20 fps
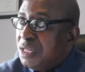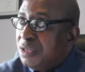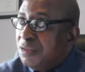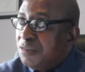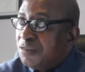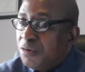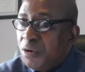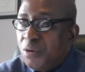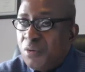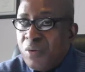
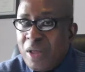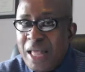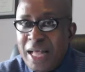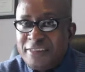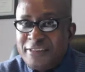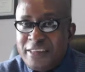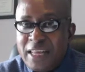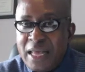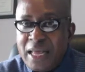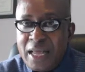So we are
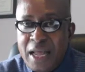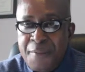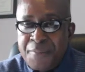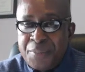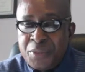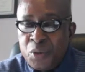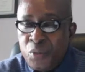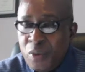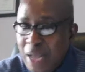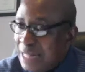saying
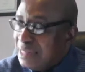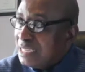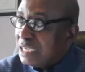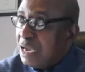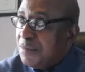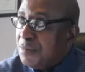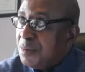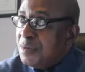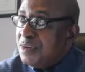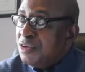we are the
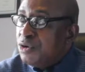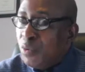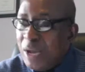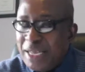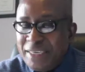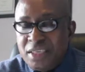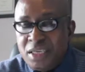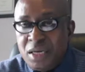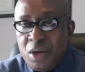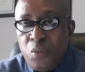government in
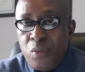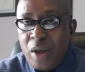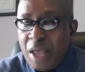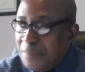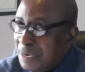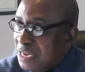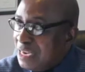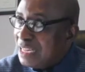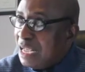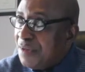waiting. We have
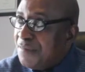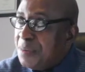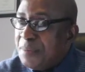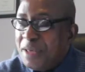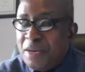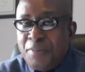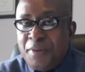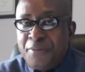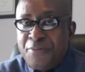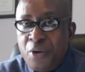been in
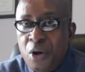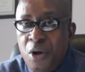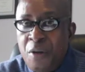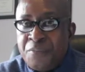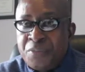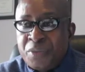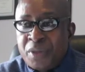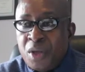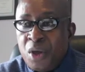government before.